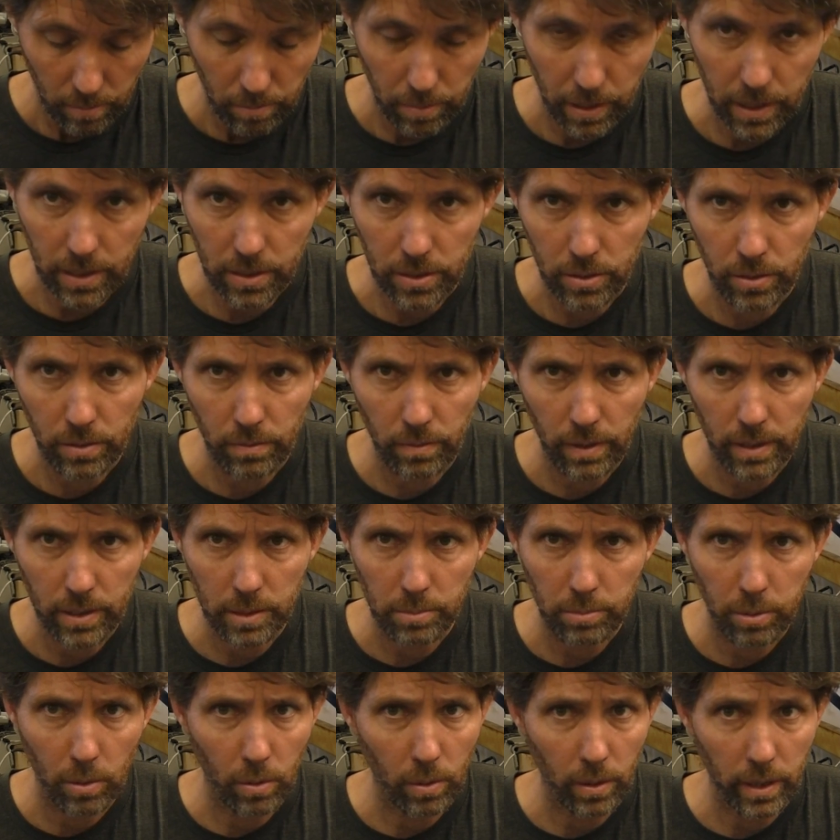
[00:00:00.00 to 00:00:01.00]
but it sort of
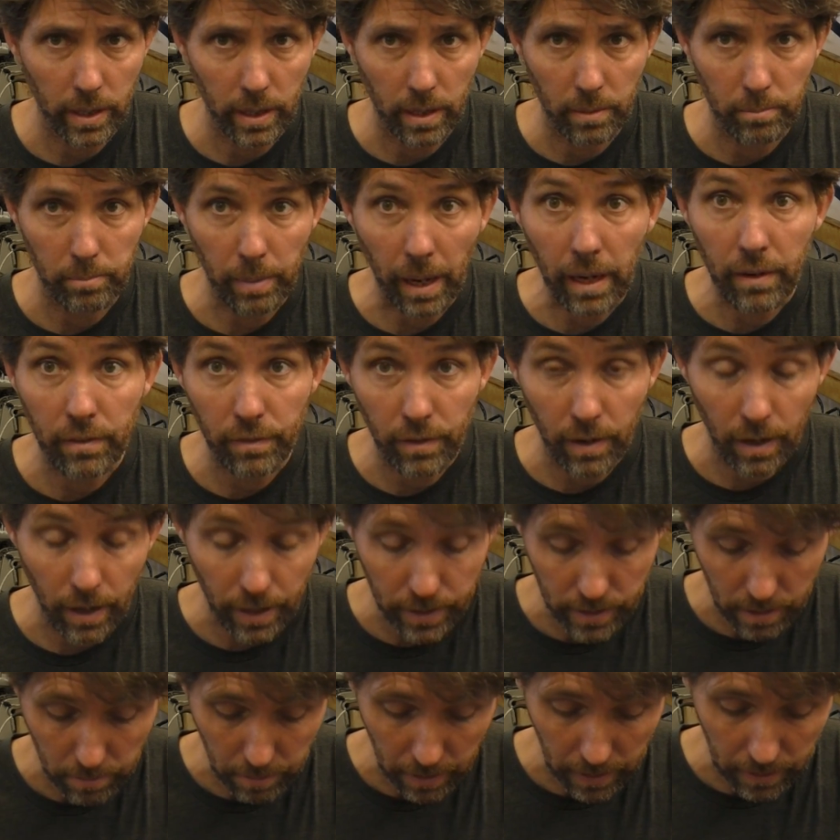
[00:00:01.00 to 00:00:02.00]
runs poorly and it
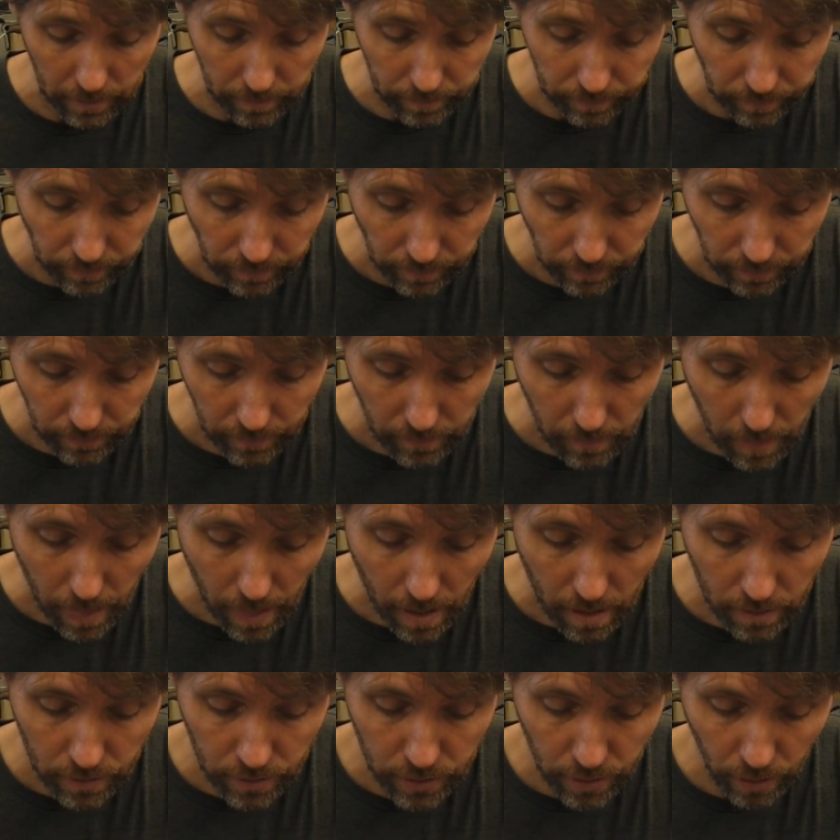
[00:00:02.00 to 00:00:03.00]
backfires a bit.
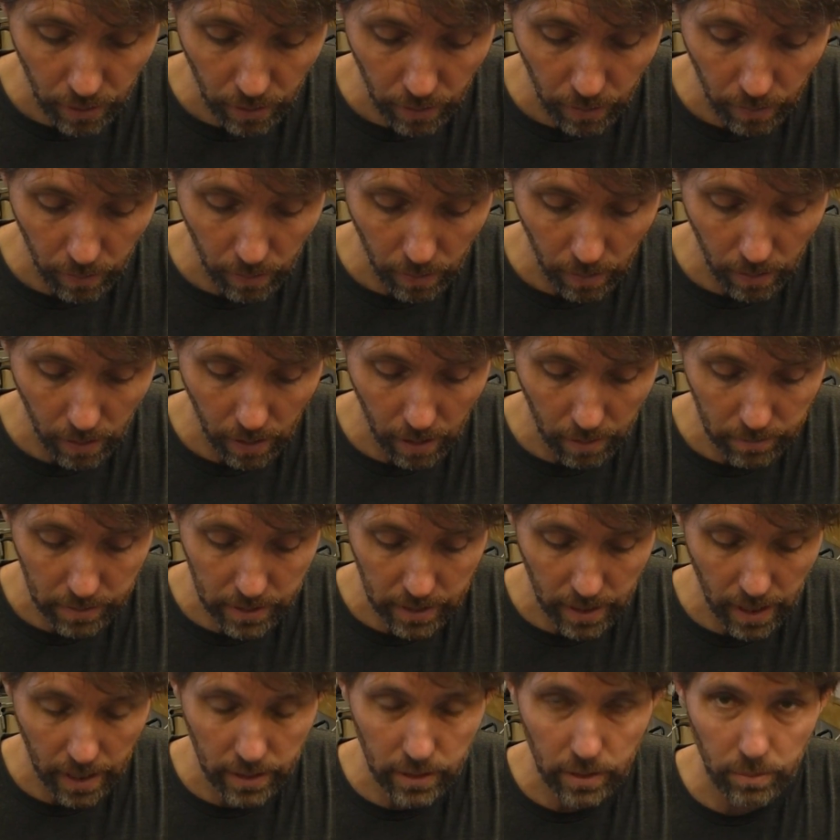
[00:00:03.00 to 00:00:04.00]
So I'm
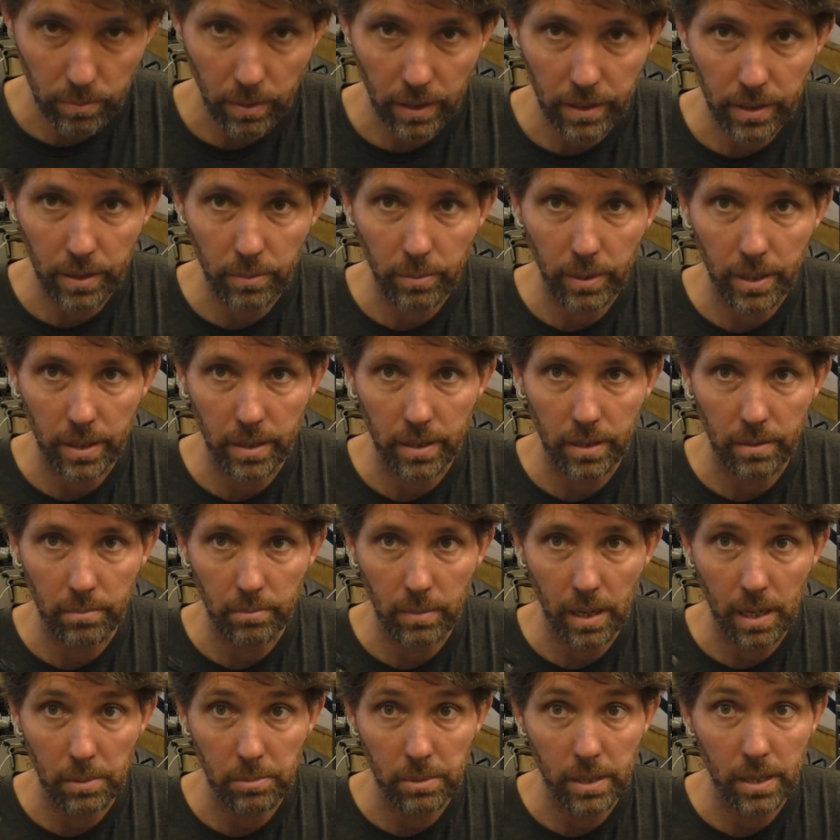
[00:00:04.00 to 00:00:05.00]
starting to wonder whether
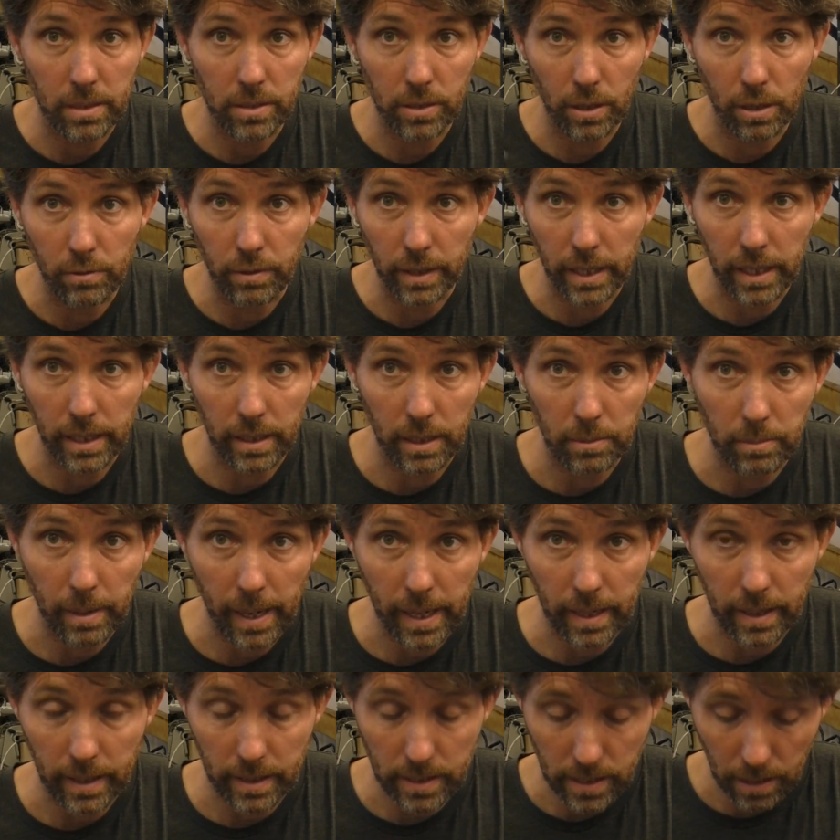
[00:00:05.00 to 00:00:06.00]
maybe it's overheated
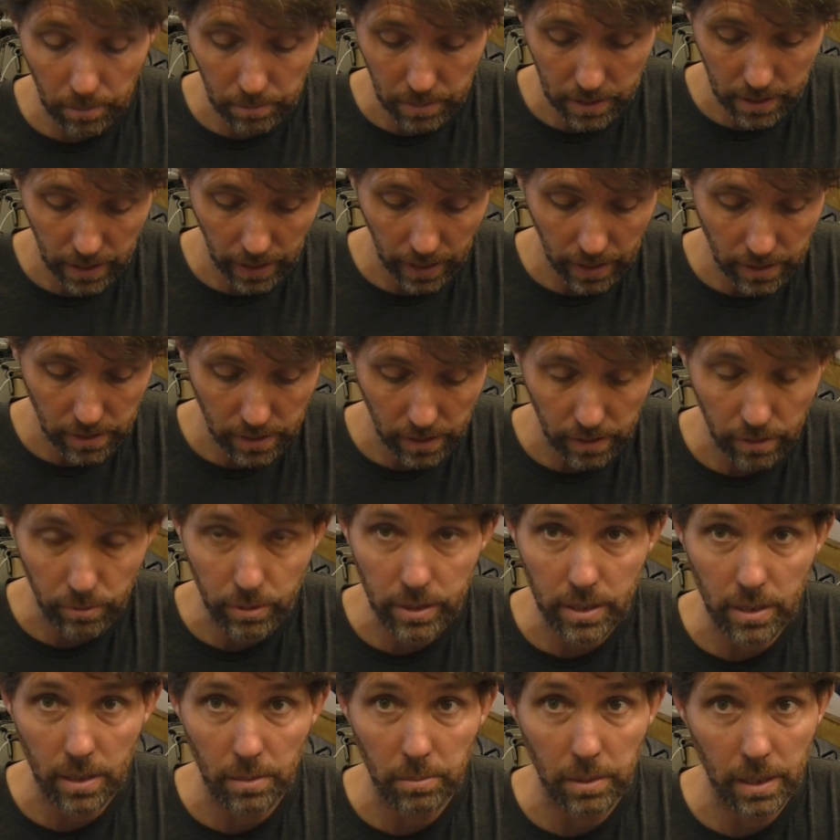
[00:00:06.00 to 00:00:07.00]
badly at some stage and there
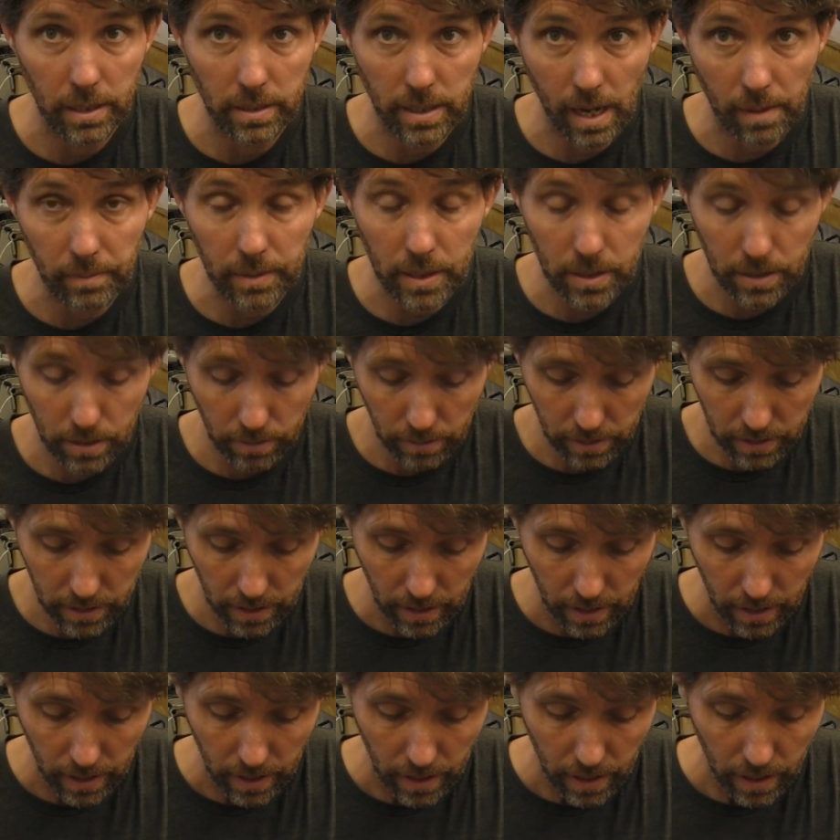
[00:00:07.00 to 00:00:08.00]
isn't a bit of damage to it,
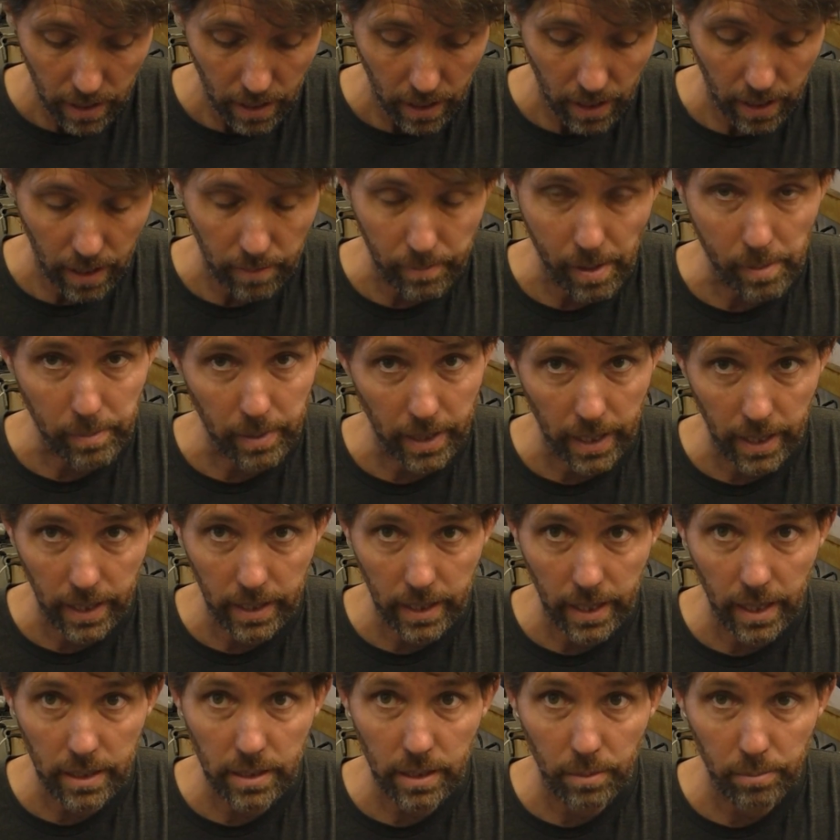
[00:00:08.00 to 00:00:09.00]
maybe a
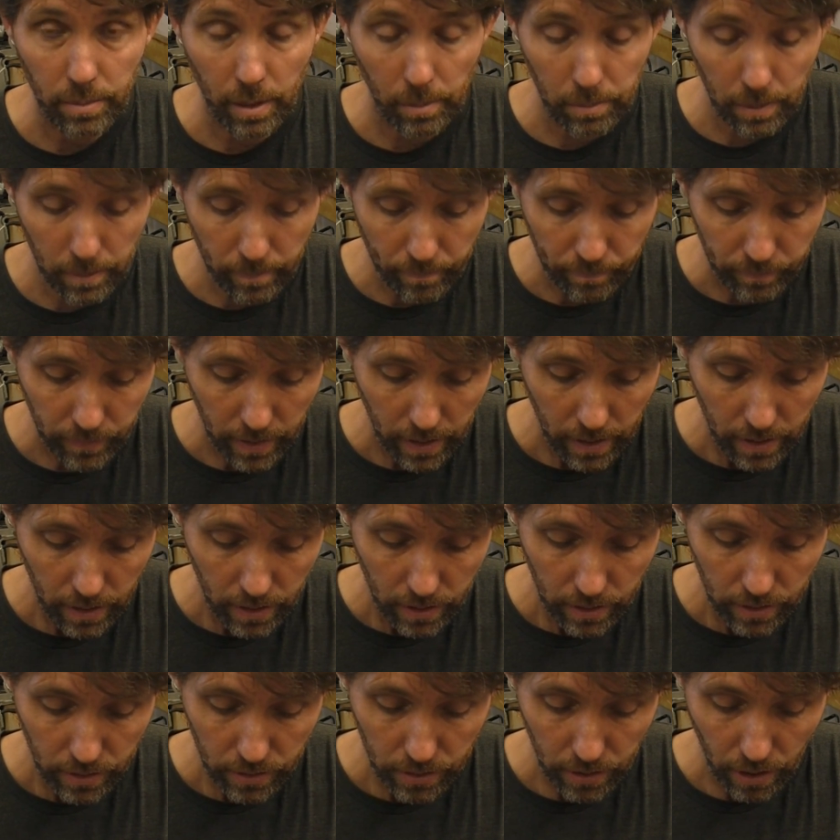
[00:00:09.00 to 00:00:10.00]
head gasket problem.
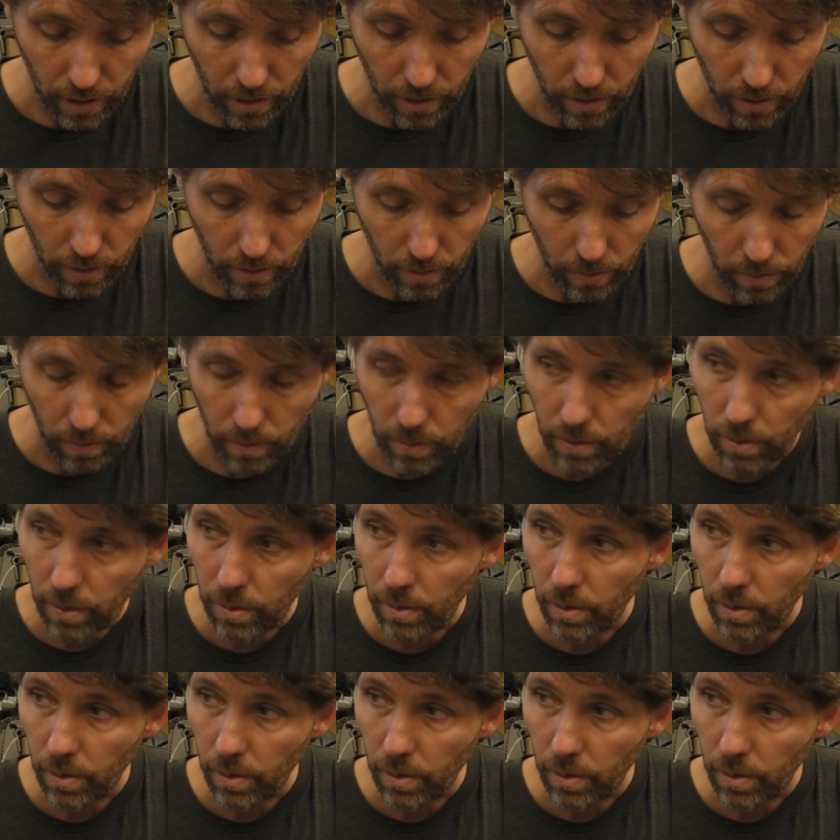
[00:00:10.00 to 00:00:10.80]
So